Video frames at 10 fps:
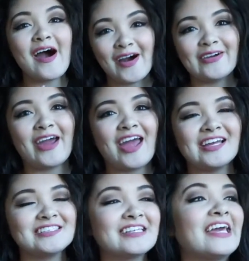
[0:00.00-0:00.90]
All
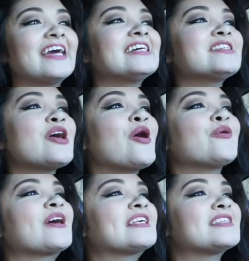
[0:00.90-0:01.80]
right, it
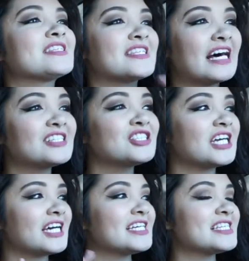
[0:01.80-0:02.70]
was such
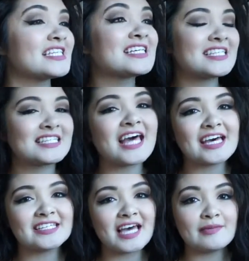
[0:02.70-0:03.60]
a
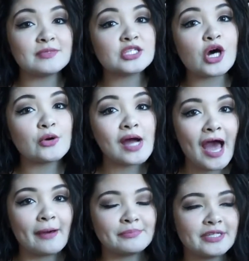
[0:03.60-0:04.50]
success. I'm so
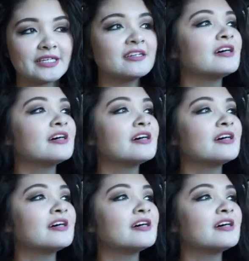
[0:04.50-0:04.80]
happy.